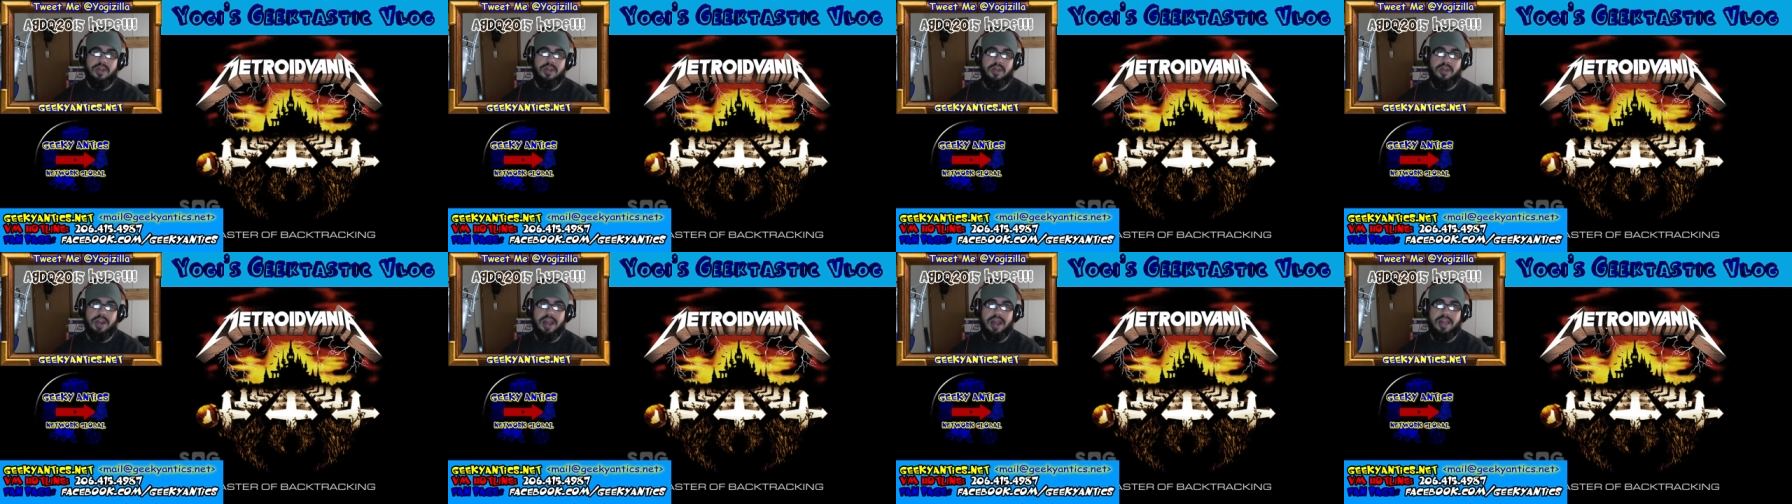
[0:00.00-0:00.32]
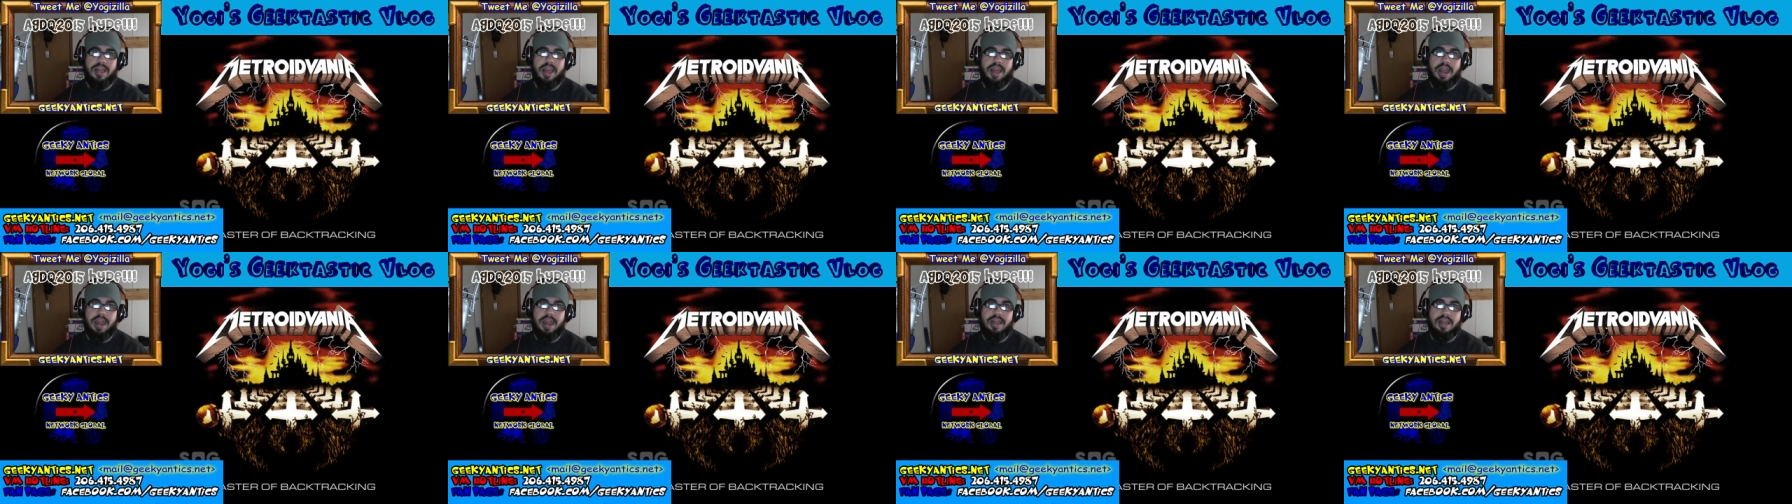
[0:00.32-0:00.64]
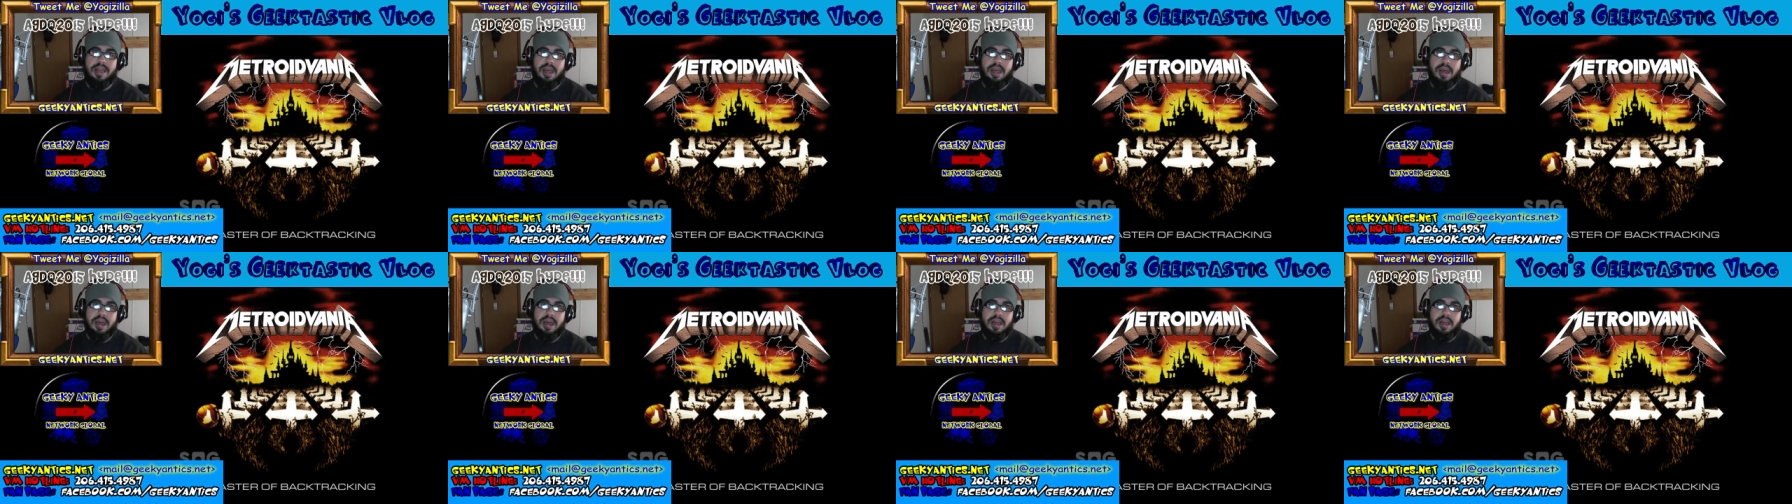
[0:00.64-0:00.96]
And it's
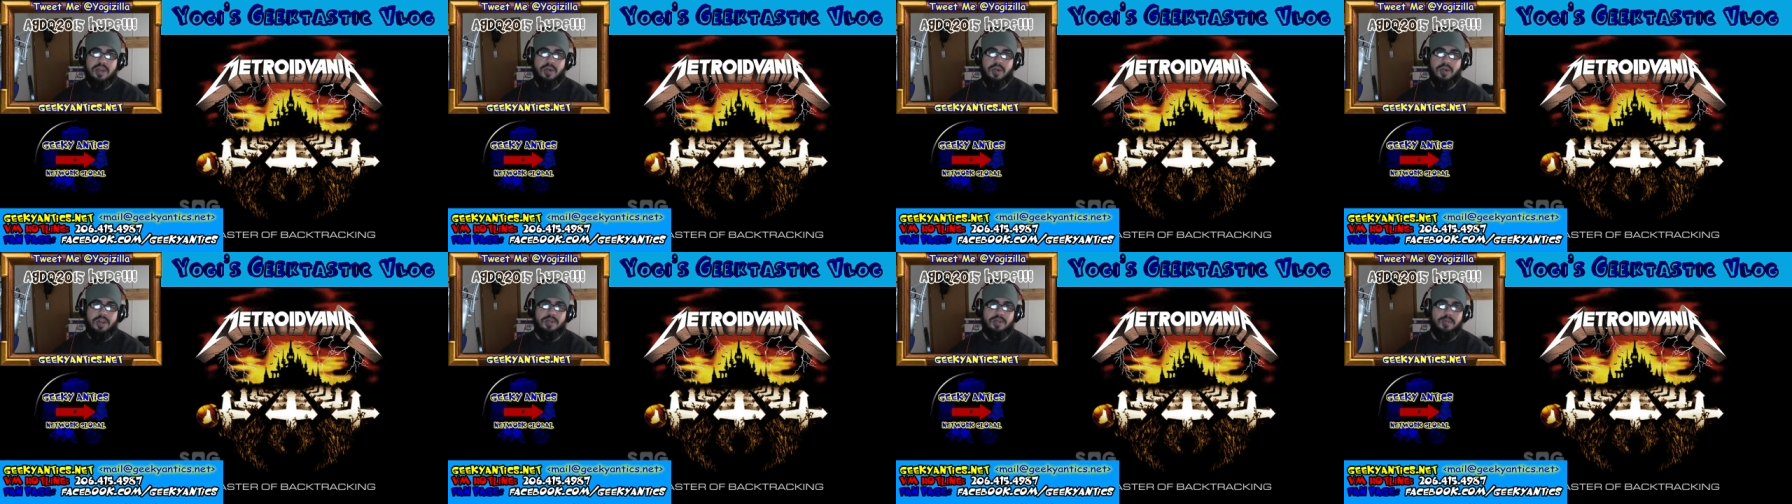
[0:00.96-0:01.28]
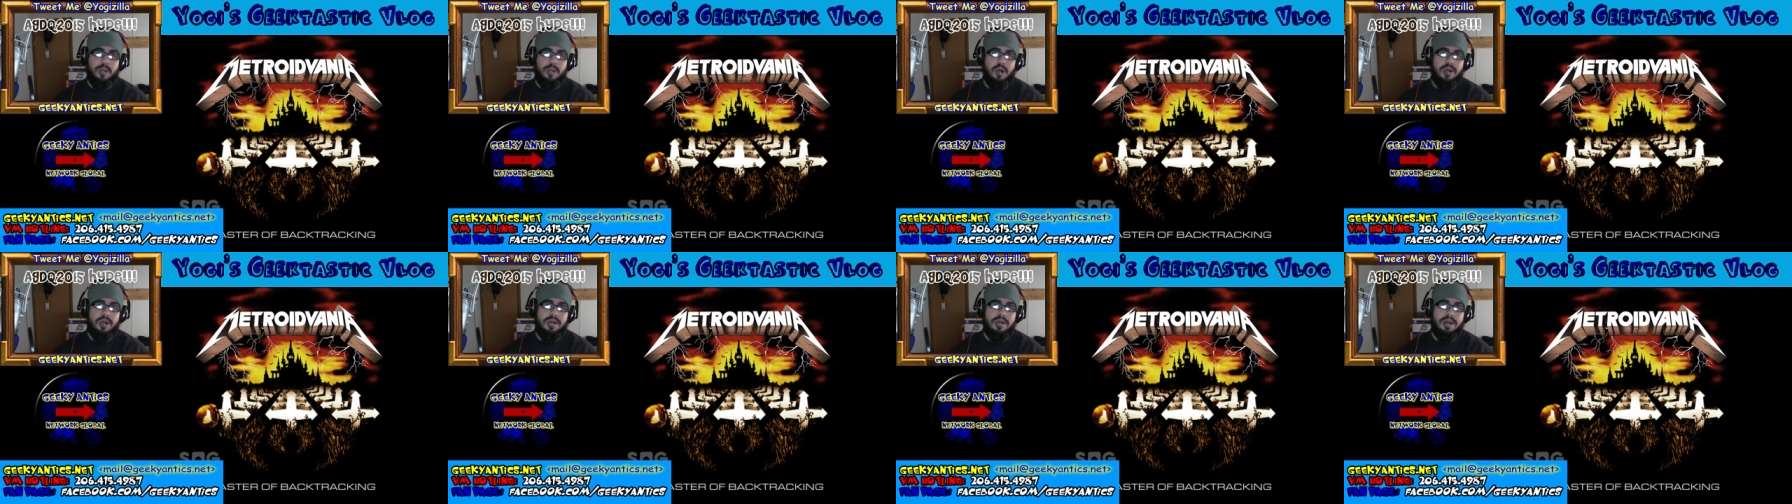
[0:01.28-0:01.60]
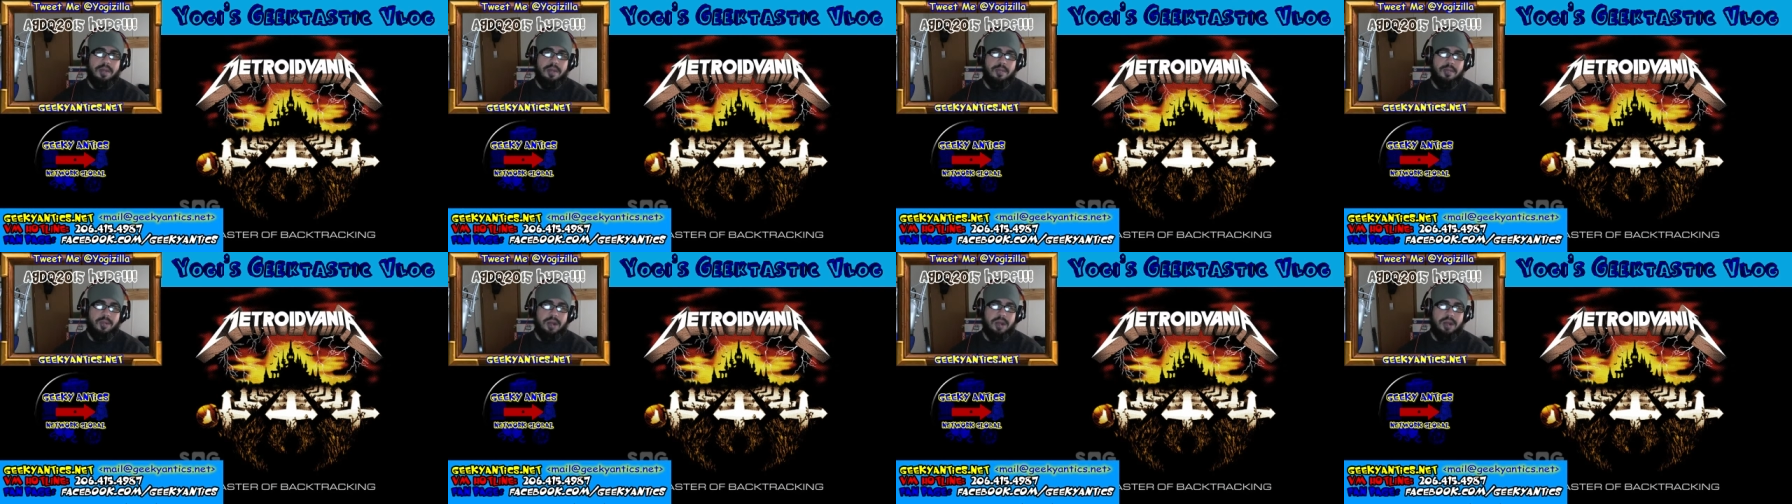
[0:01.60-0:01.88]
Twitch more than